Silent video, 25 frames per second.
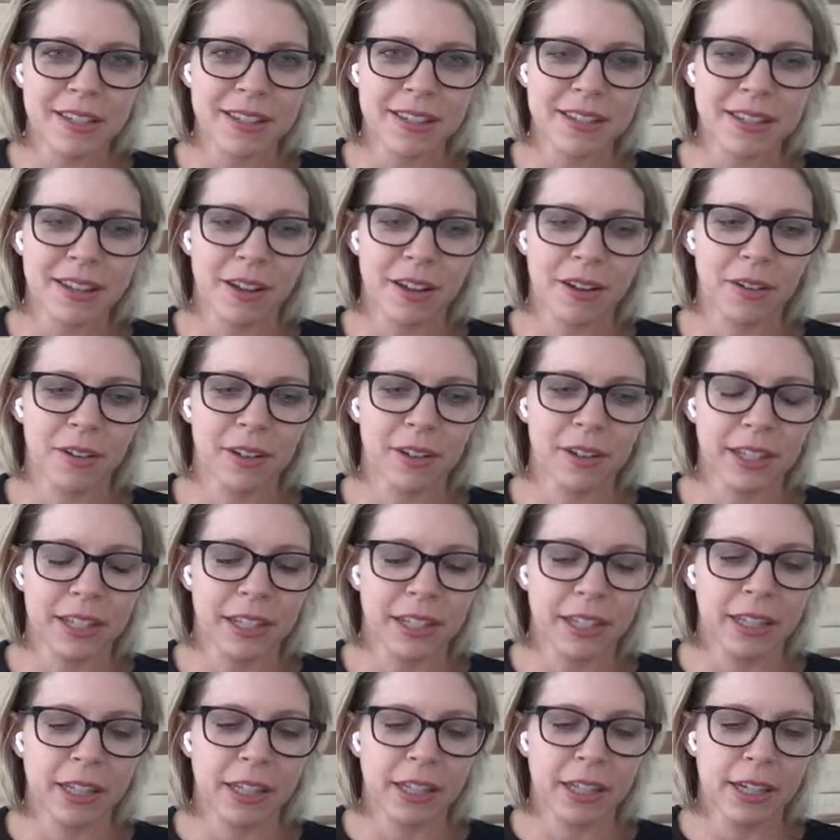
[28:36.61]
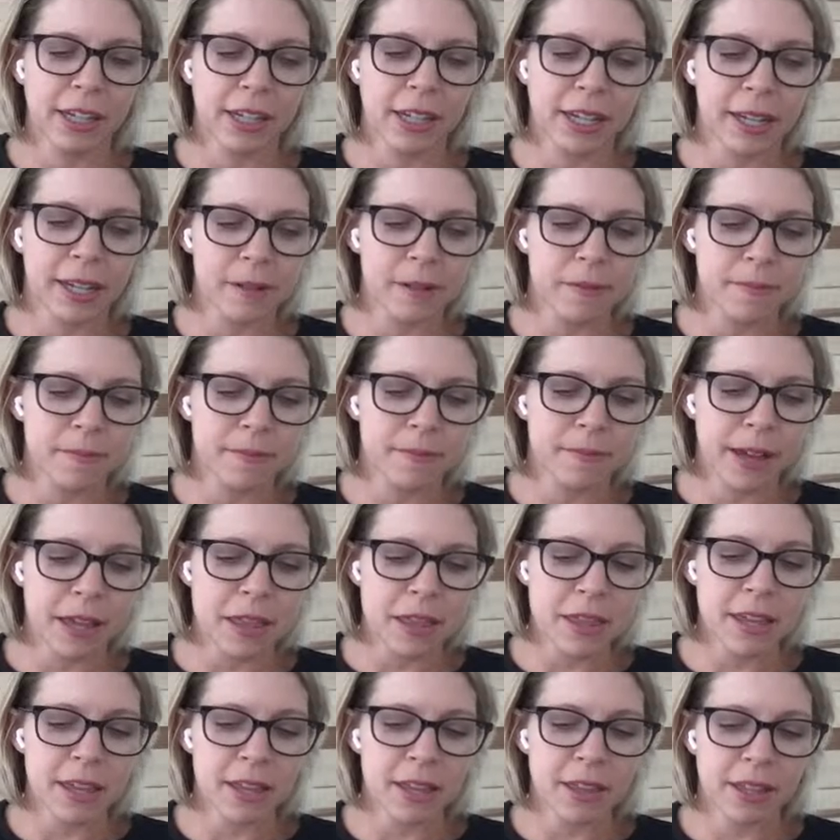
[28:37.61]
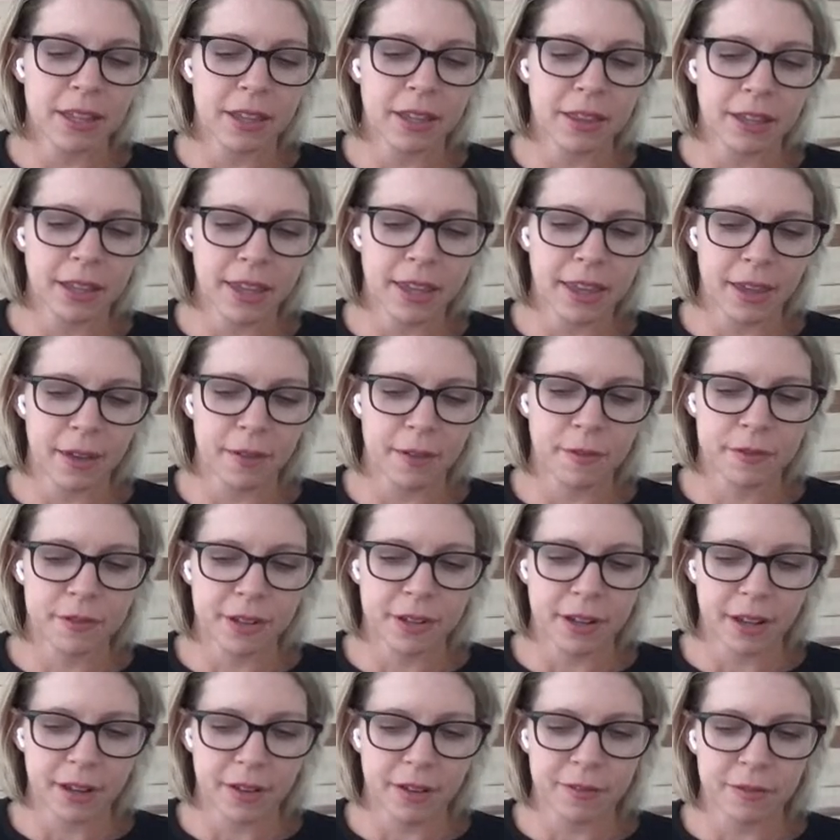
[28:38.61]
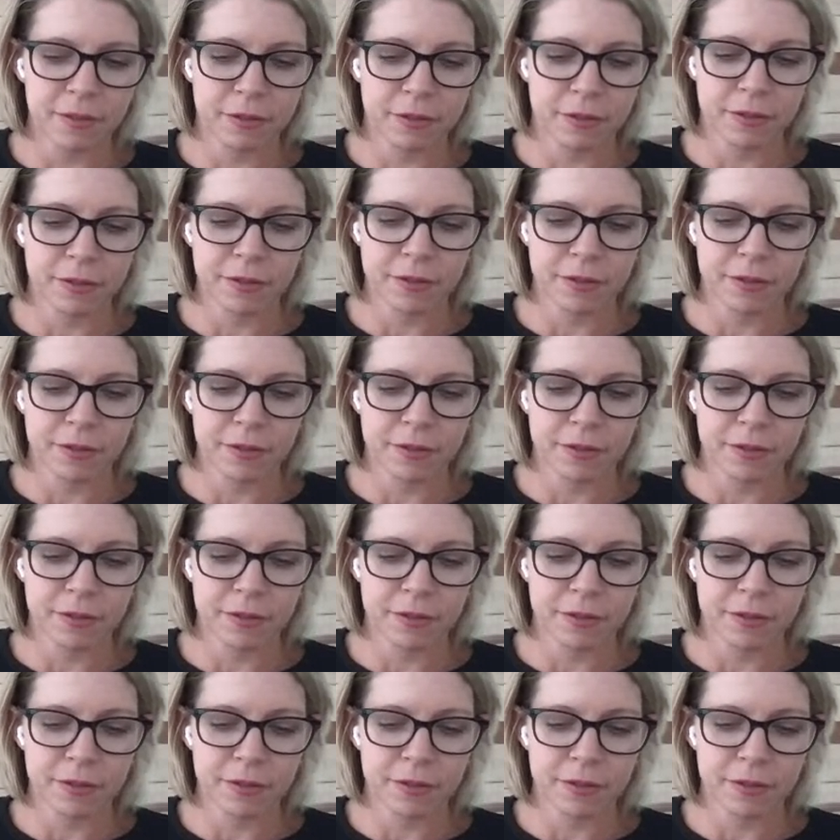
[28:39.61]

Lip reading: And so I think that the gift of